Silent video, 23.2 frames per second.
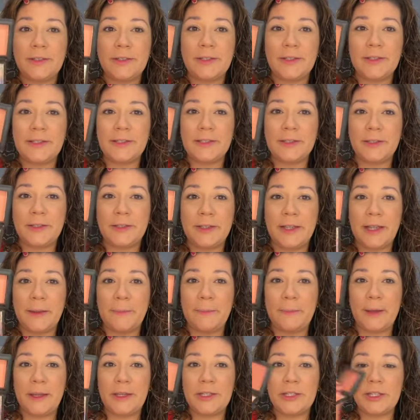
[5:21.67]
Doesn't look like
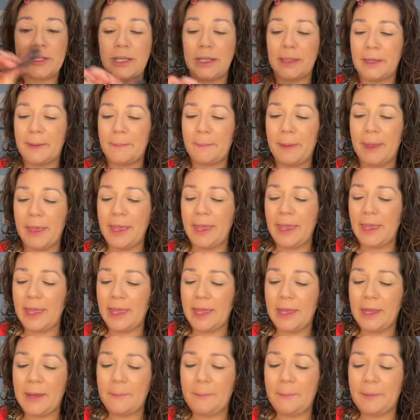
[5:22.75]
much in the
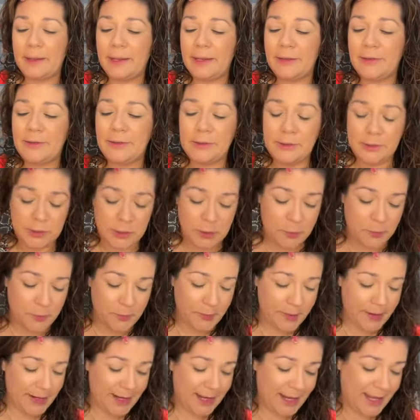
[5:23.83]
pan, but it's so
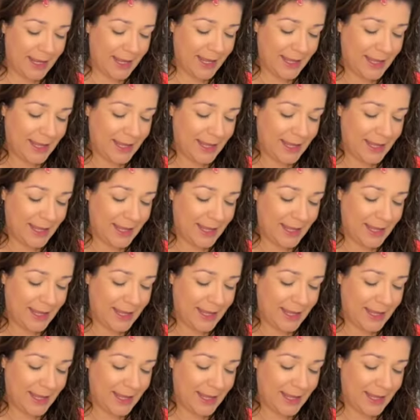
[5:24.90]
pretty.